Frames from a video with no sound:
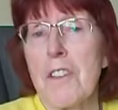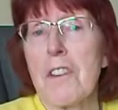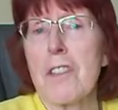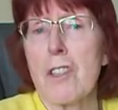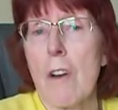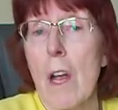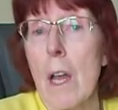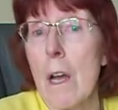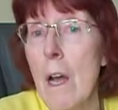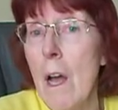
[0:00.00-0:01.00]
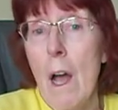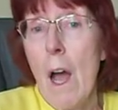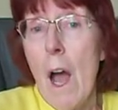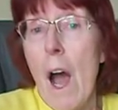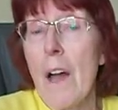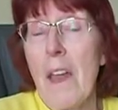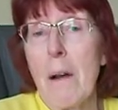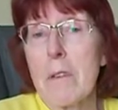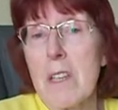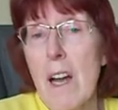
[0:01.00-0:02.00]
the trailer? And
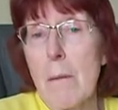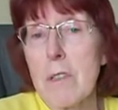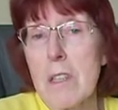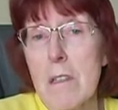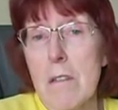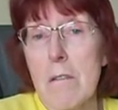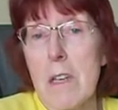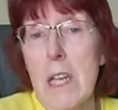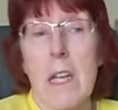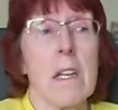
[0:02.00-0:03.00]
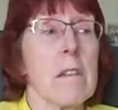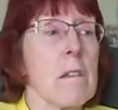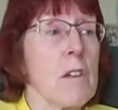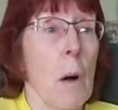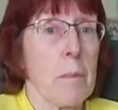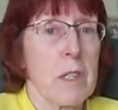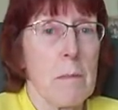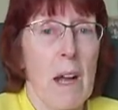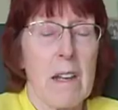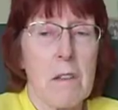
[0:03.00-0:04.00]
I was absolutely
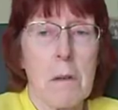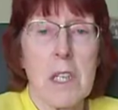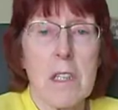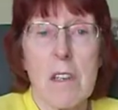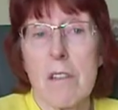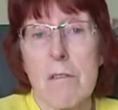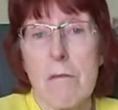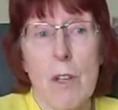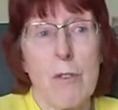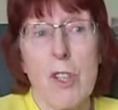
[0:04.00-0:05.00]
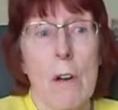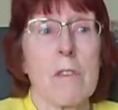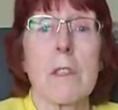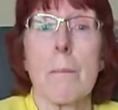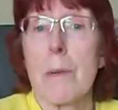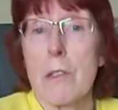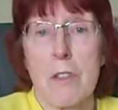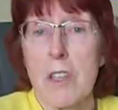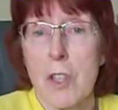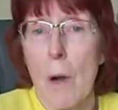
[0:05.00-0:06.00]
gobsmacked when he says, you chose the
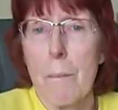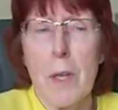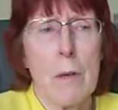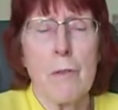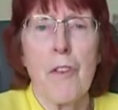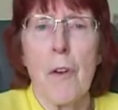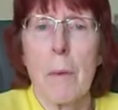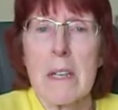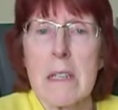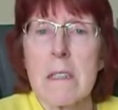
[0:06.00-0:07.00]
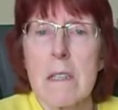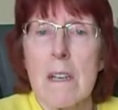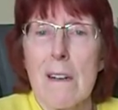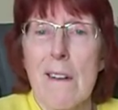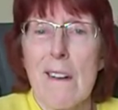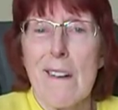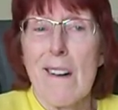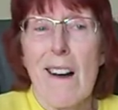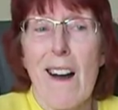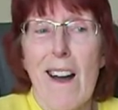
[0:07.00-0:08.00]
bloody job, you do it.
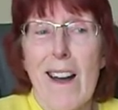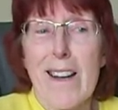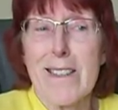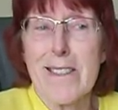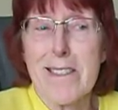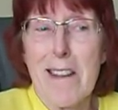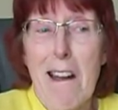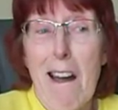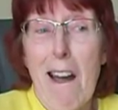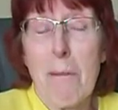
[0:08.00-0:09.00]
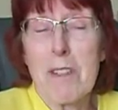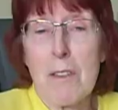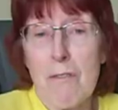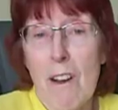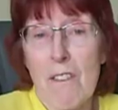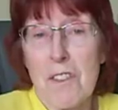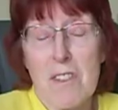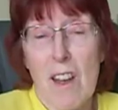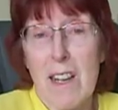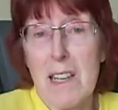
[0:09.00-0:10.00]
And I was rather
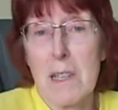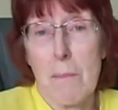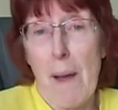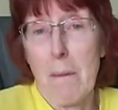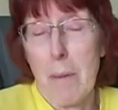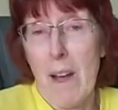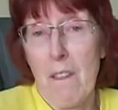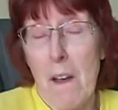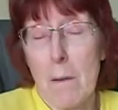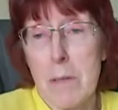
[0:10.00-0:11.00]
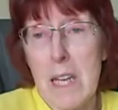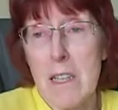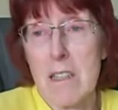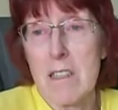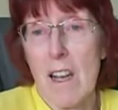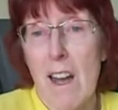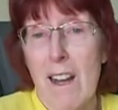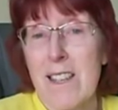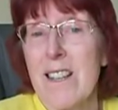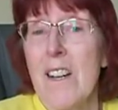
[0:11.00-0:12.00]
taken aback by that, because
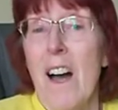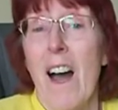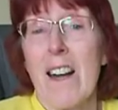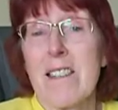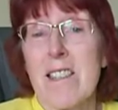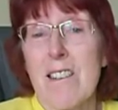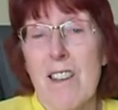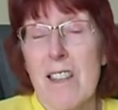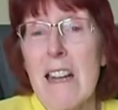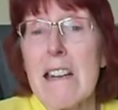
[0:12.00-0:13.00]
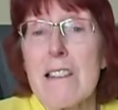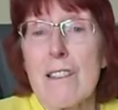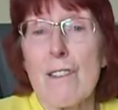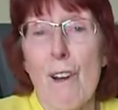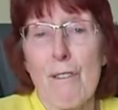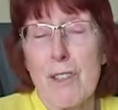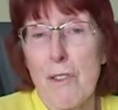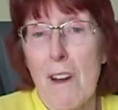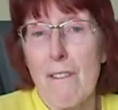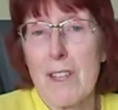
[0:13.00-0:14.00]
I did think that lorry
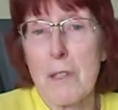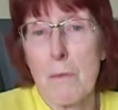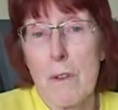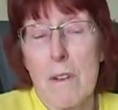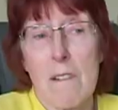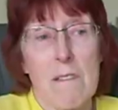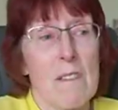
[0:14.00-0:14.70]
drivers were